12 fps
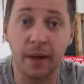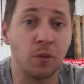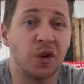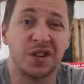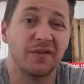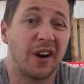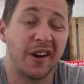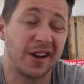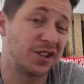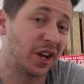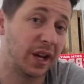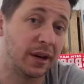Wasn't very
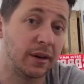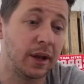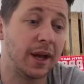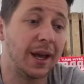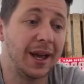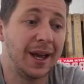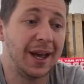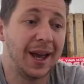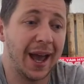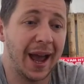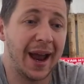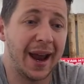exciting,
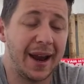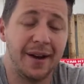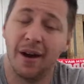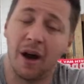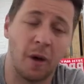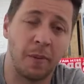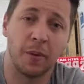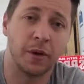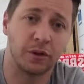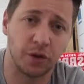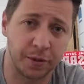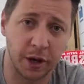and I'll be
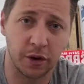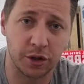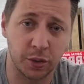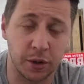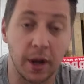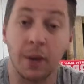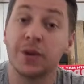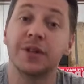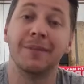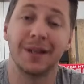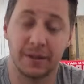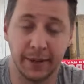100% honest with you, it
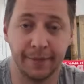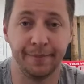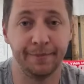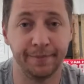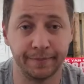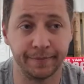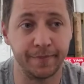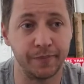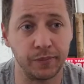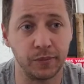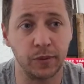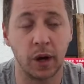wasn't meant to be.
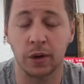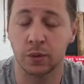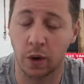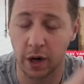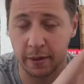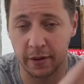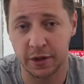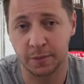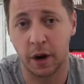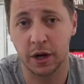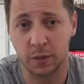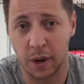I was worried about the
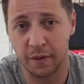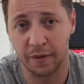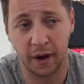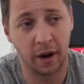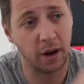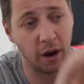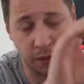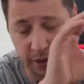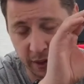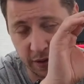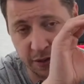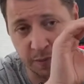spider's welfare. I wanted
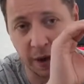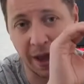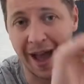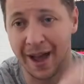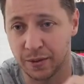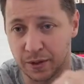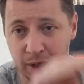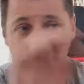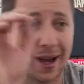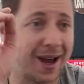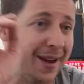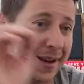to get the spider out
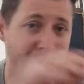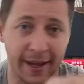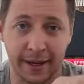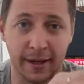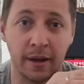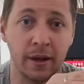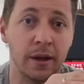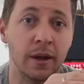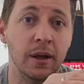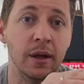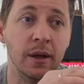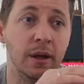and in
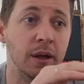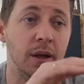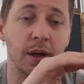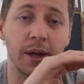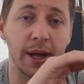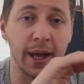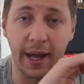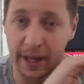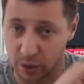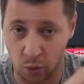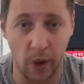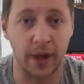as
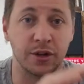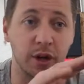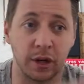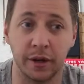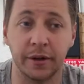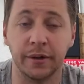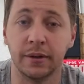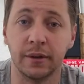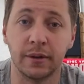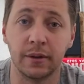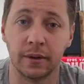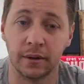quick as I could,
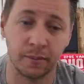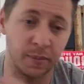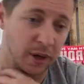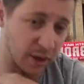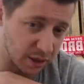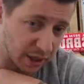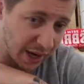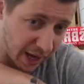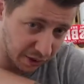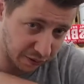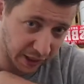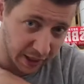because the
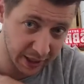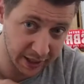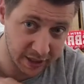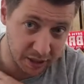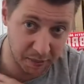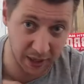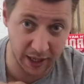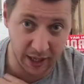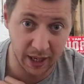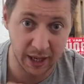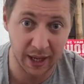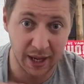last thing it needs to
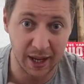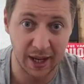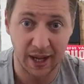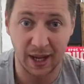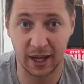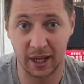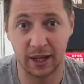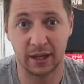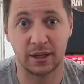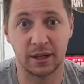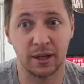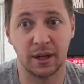be
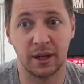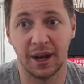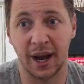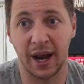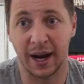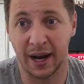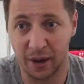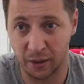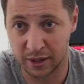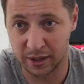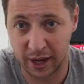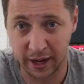is in a little
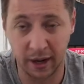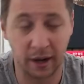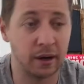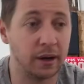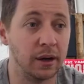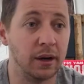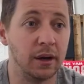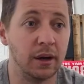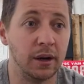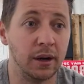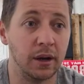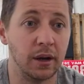container
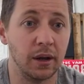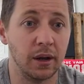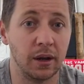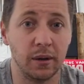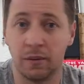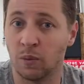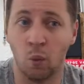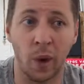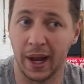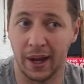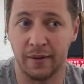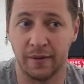
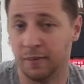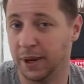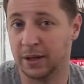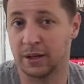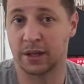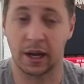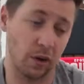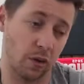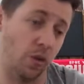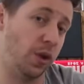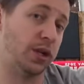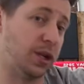waiting for me to say,
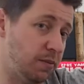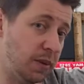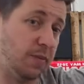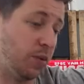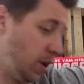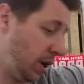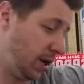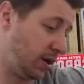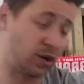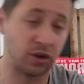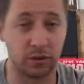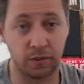oh, this is me putting
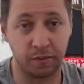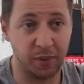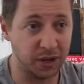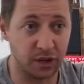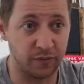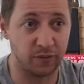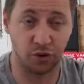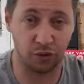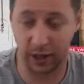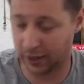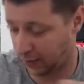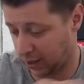in bits of
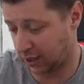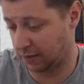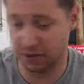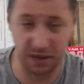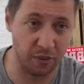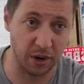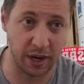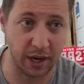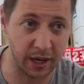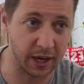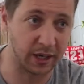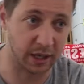tree, and this is me putting
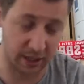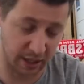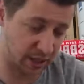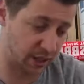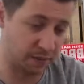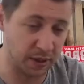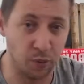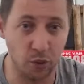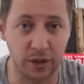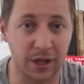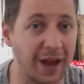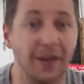in this, and this is me
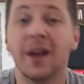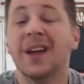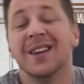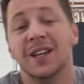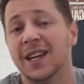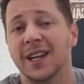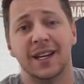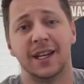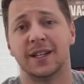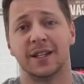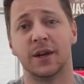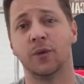pouring sand. You didn't need
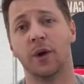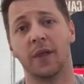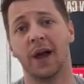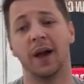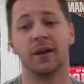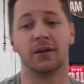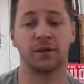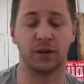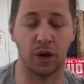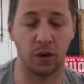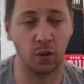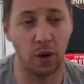to see all of that,
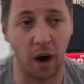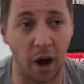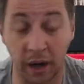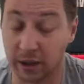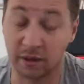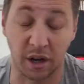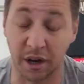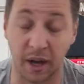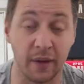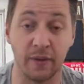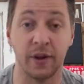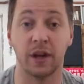so I cut it out
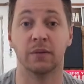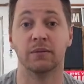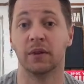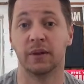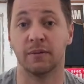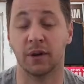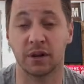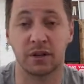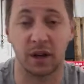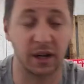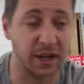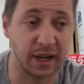of the video. If I'm honest,
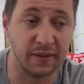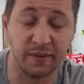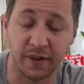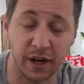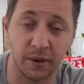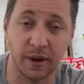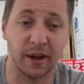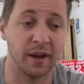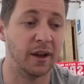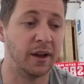I didn't even video it.